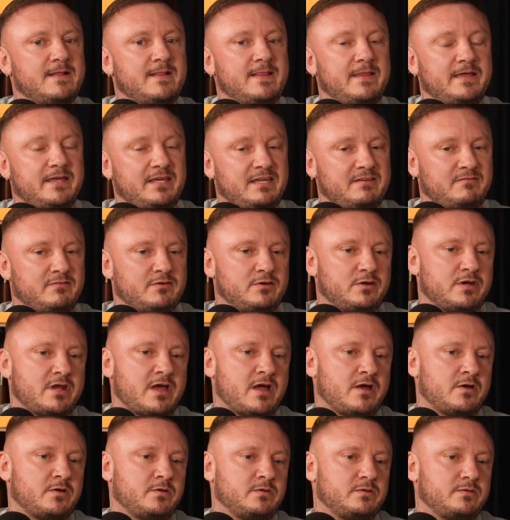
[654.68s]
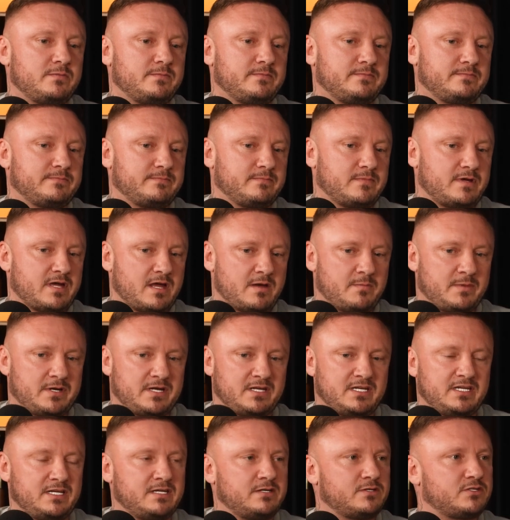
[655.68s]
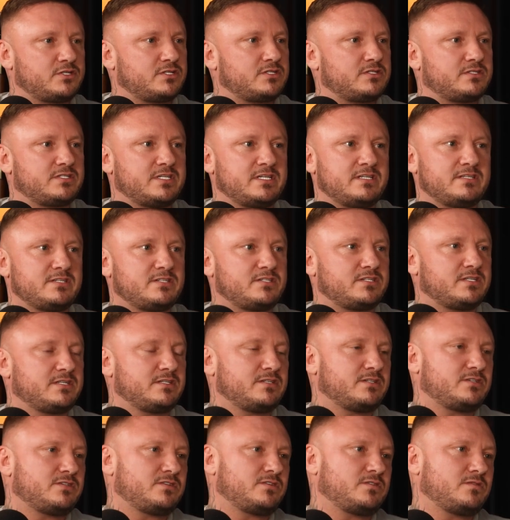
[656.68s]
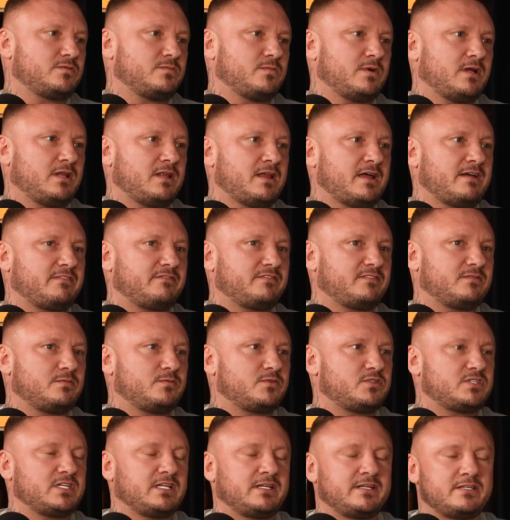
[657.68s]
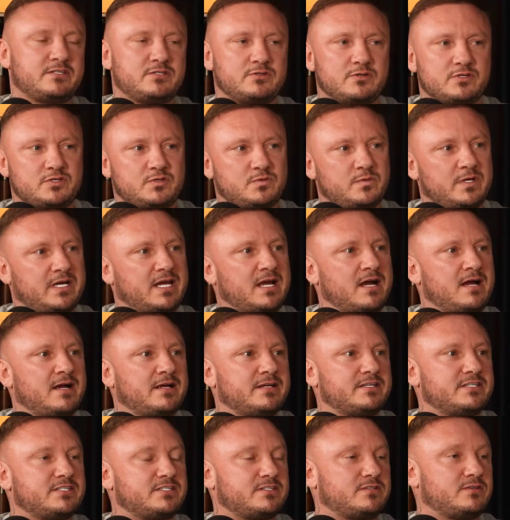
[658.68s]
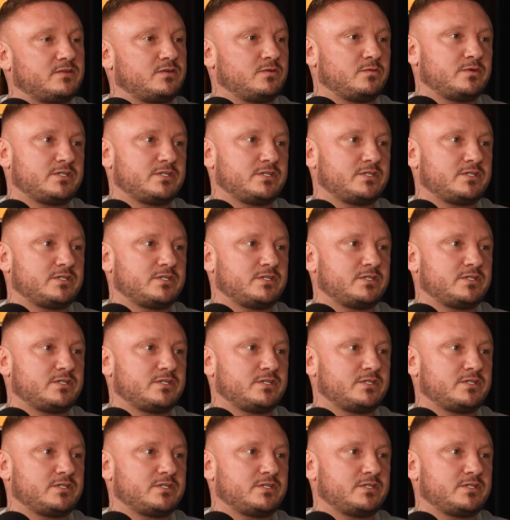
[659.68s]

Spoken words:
even now, how many years since I left, I'm still in touch with guys who we